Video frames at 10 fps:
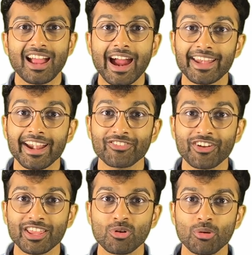
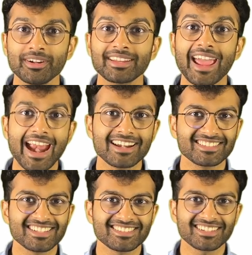Identify your moment and
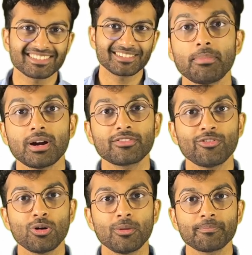seize it. Part
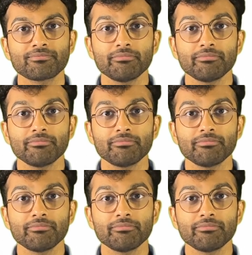4.